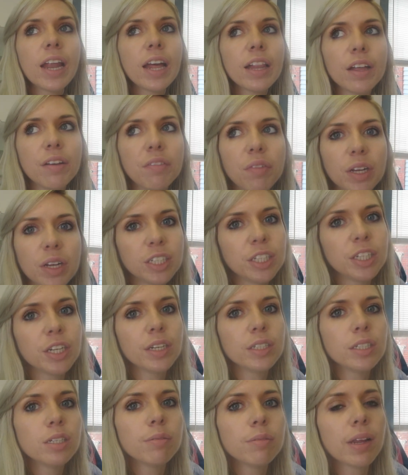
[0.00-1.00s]
I love watching her
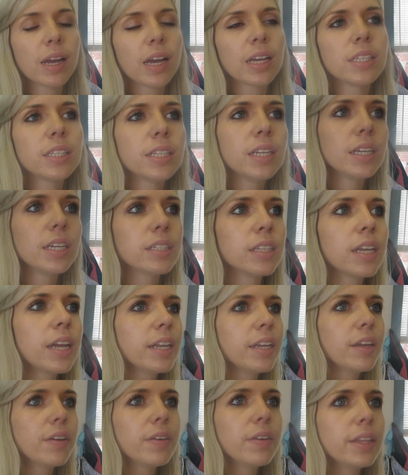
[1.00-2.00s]
in gymnastics
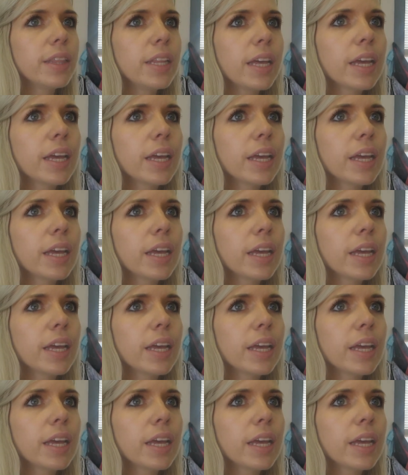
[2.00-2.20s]
and knowing